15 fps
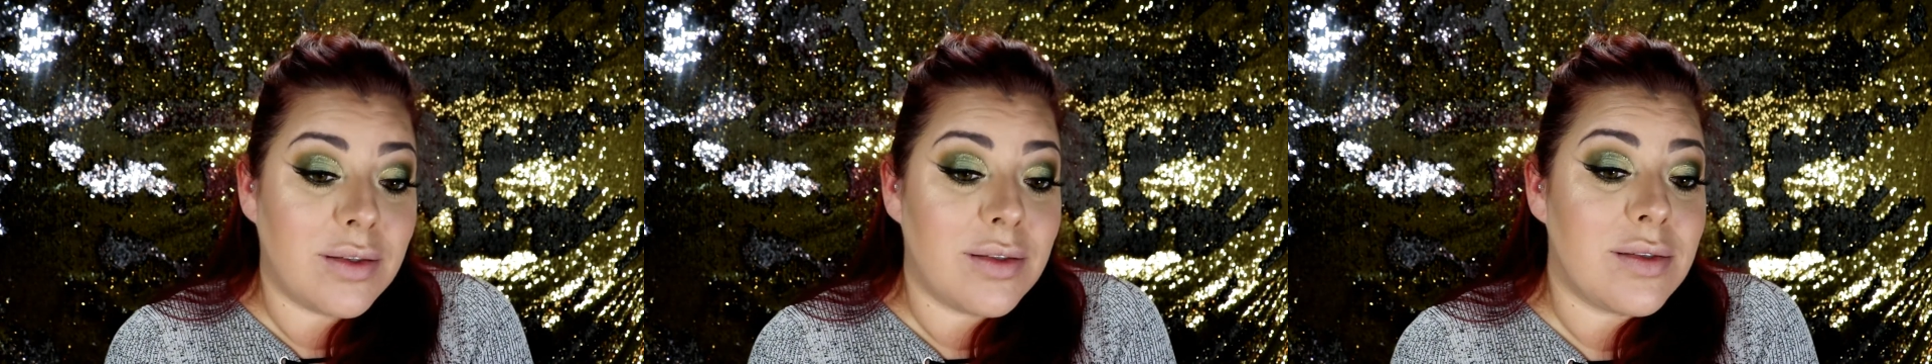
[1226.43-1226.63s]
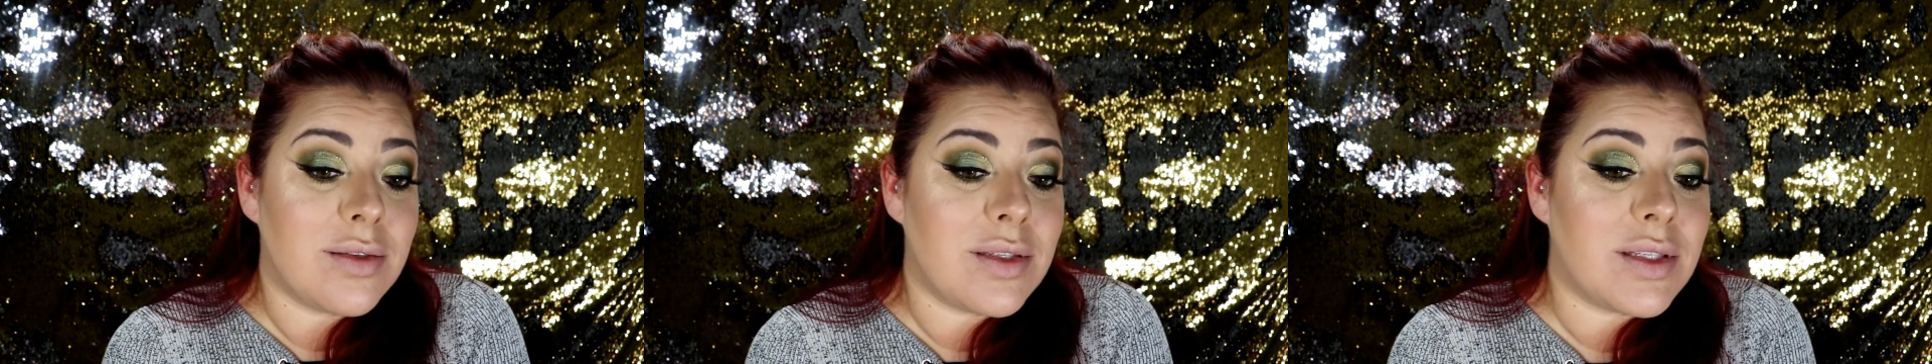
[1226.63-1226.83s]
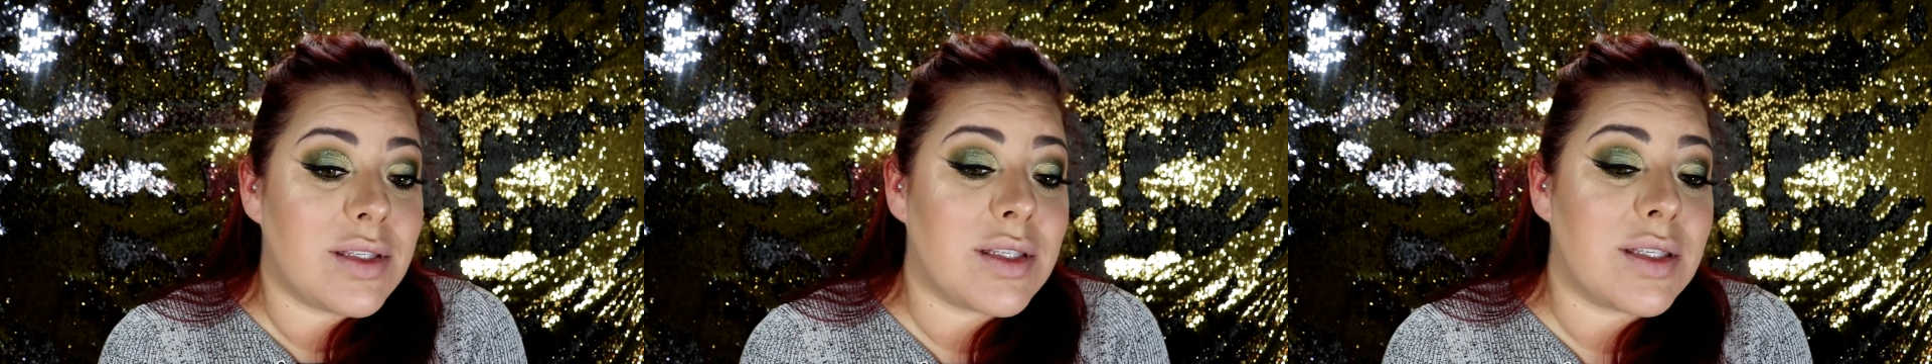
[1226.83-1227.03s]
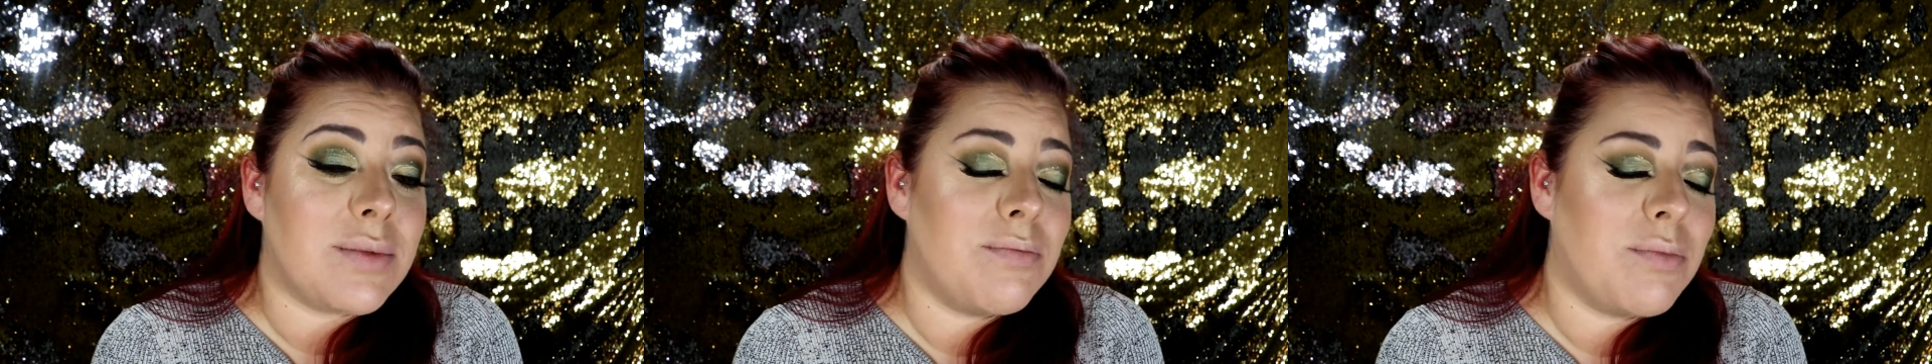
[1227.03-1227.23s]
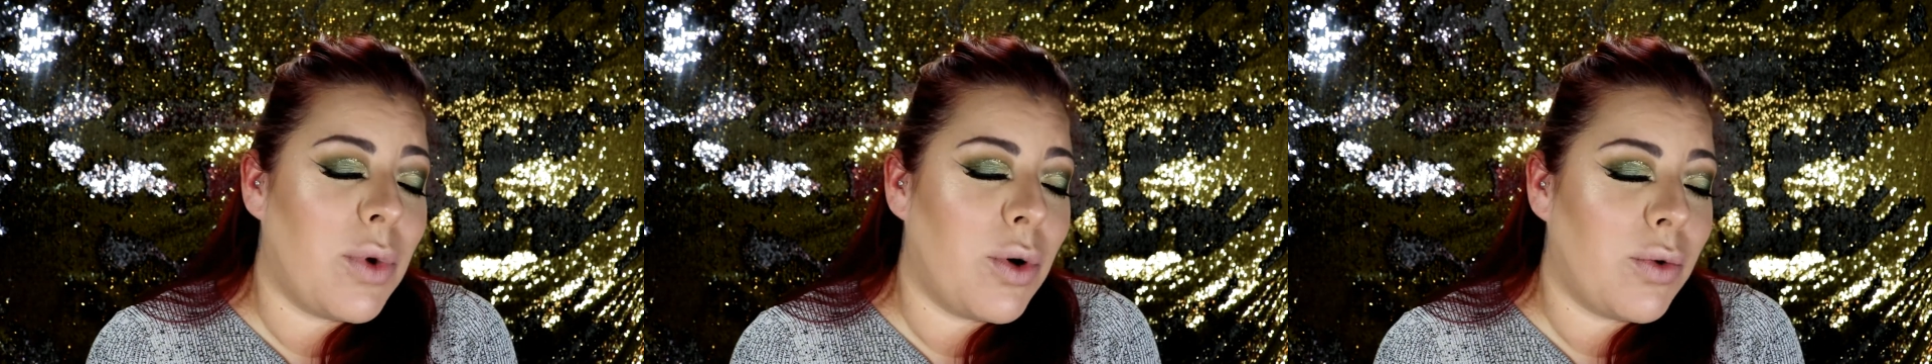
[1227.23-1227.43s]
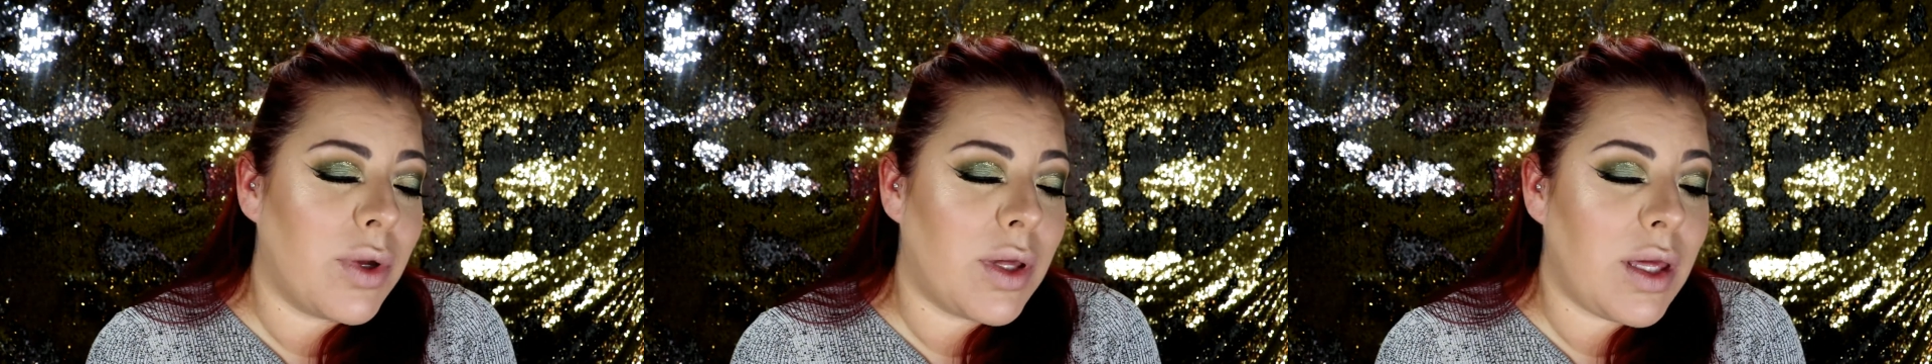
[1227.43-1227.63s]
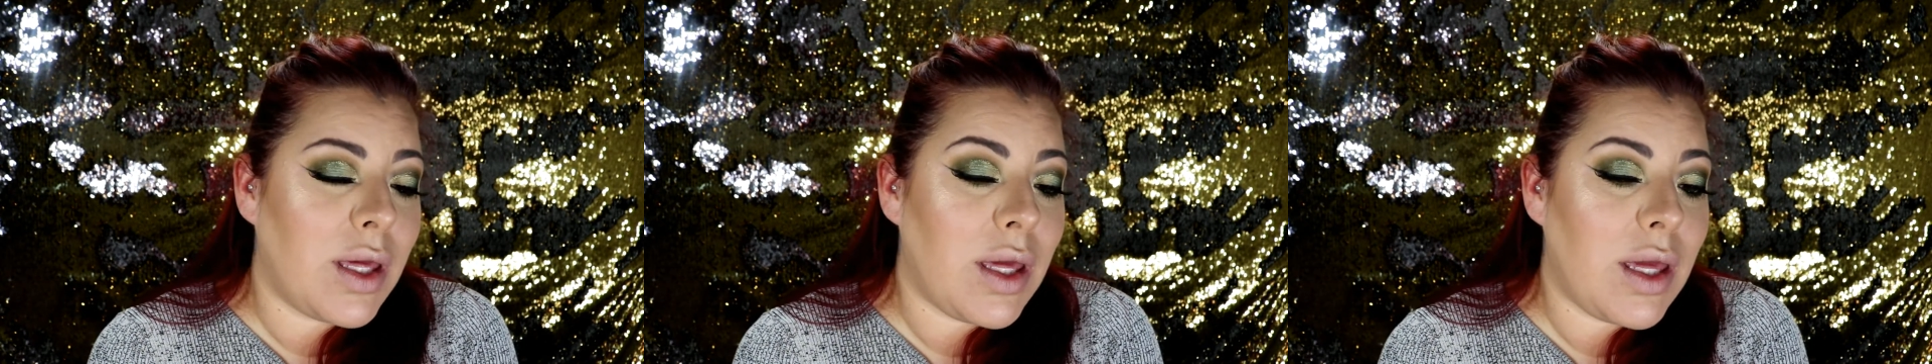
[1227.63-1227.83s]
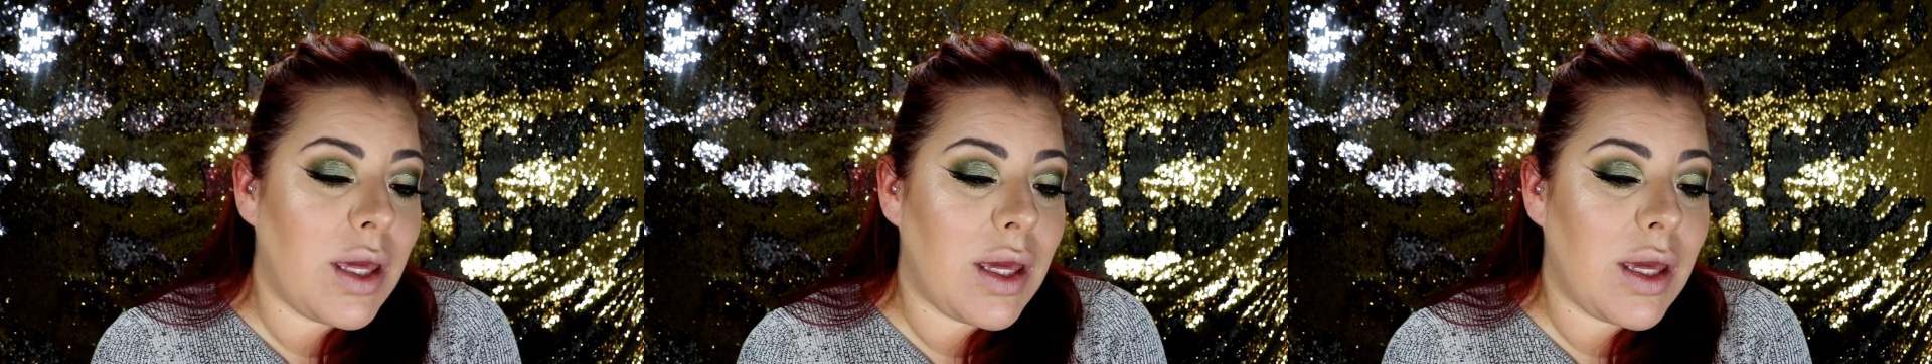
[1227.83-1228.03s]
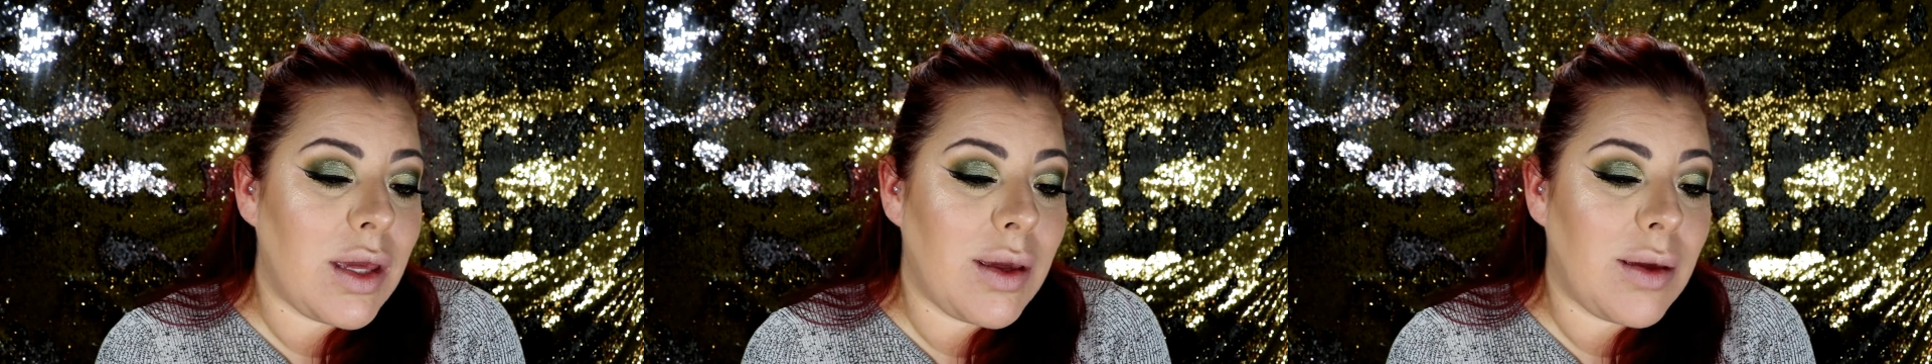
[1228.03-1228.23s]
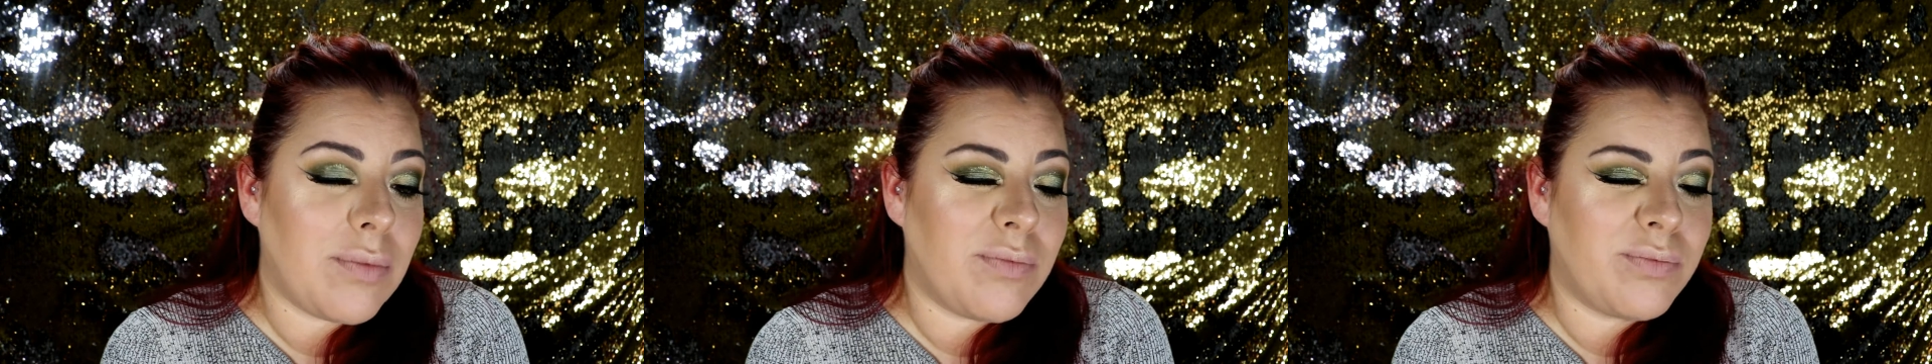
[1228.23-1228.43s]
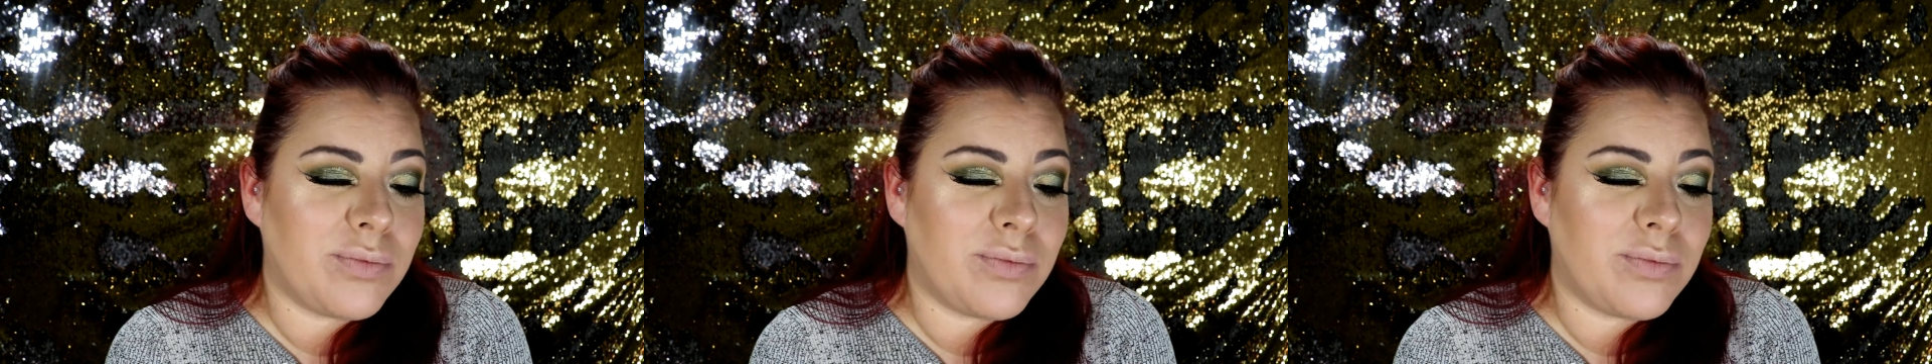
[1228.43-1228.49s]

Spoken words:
smoky